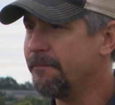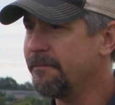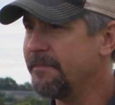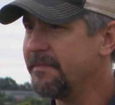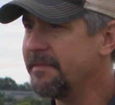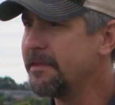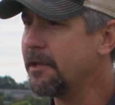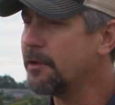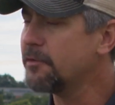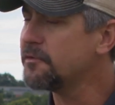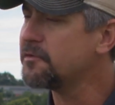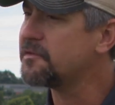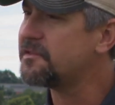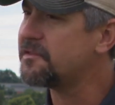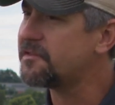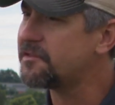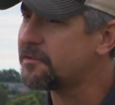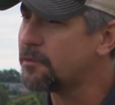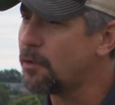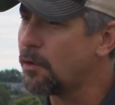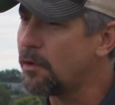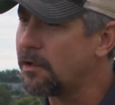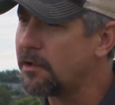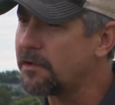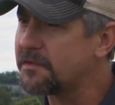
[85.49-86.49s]
Those
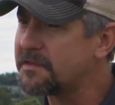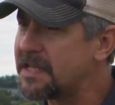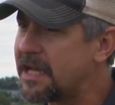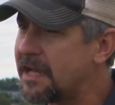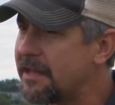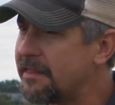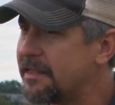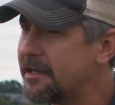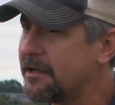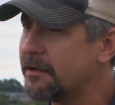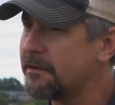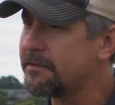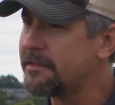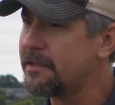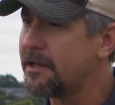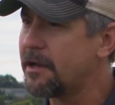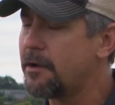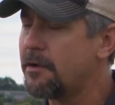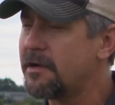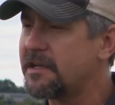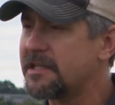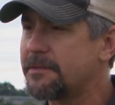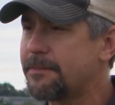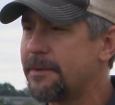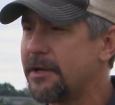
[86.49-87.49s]
soils out there
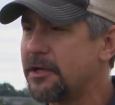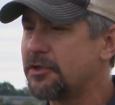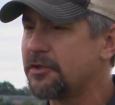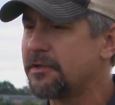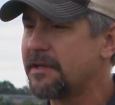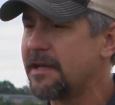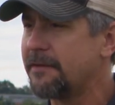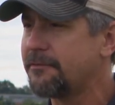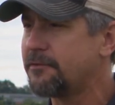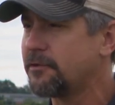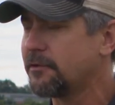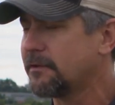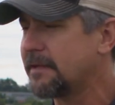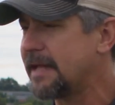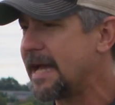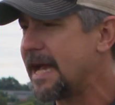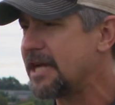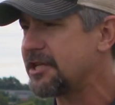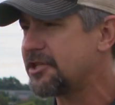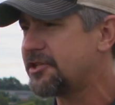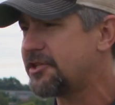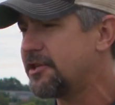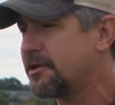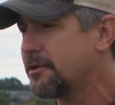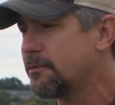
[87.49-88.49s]
though, especially after
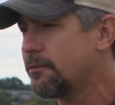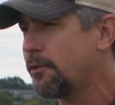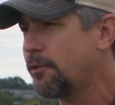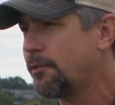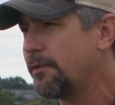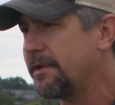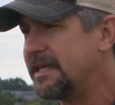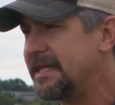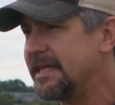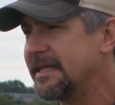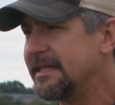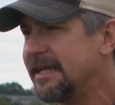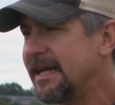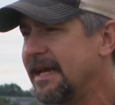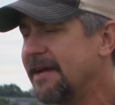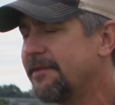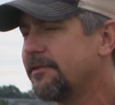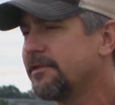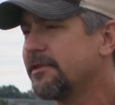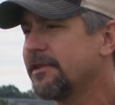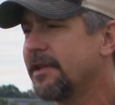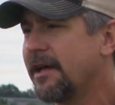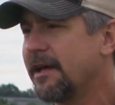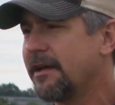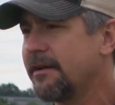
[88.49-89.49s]
last year, well, we didn't have
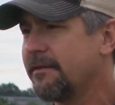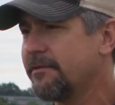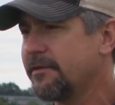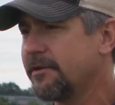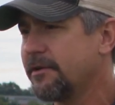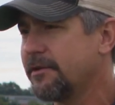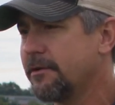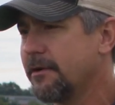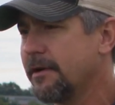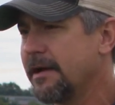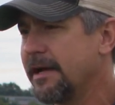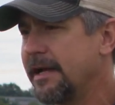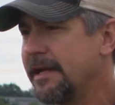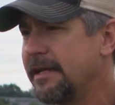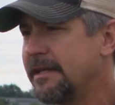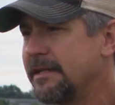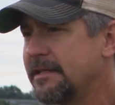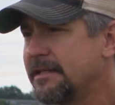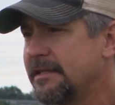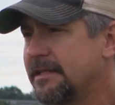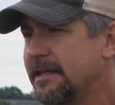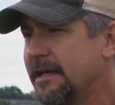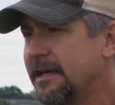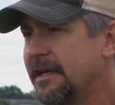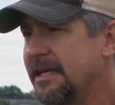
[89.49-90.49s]
a lot of the
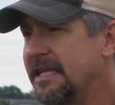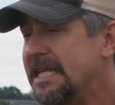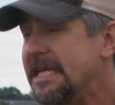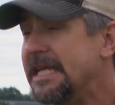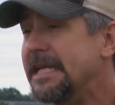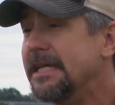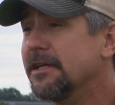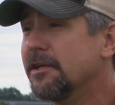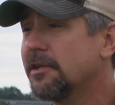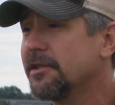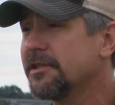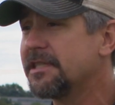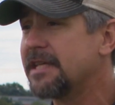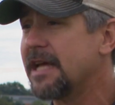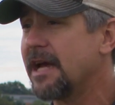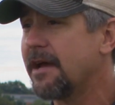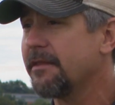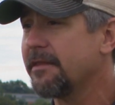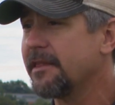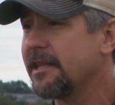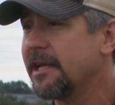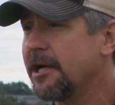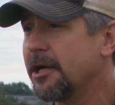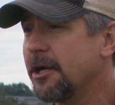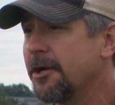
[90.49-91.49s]
greatest yields
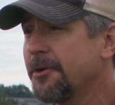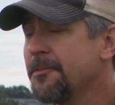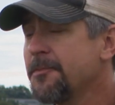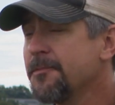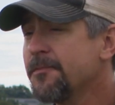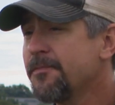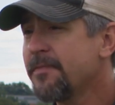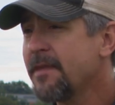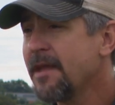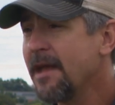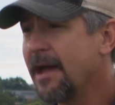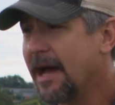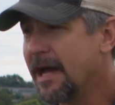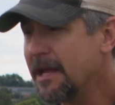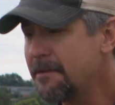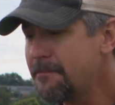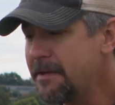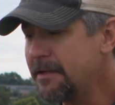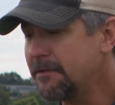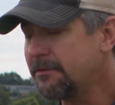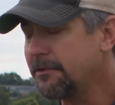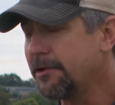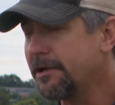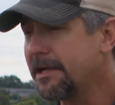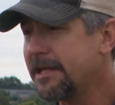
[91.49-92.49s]
out there. I'd
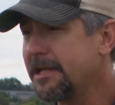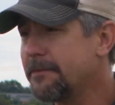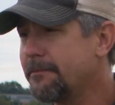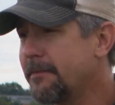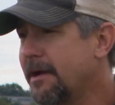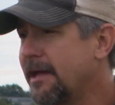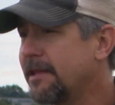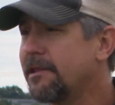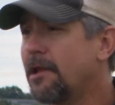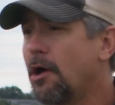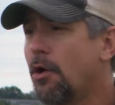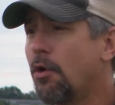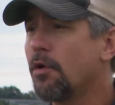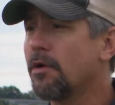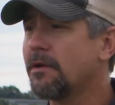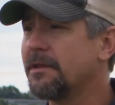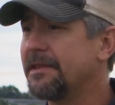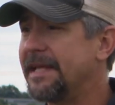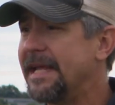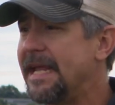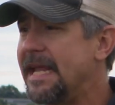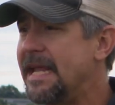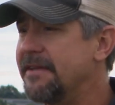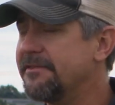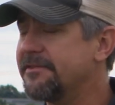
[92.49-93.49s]
be looking at my lower
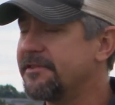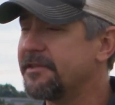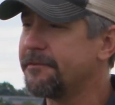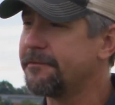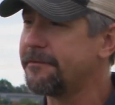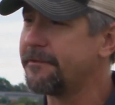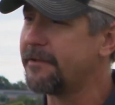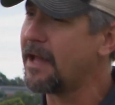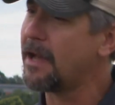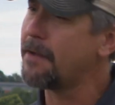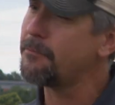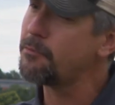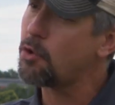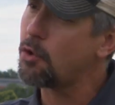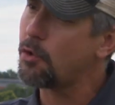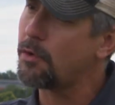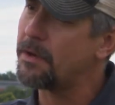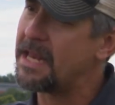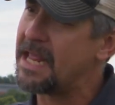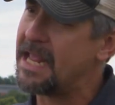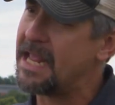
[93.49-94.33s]
leaves. If I'm going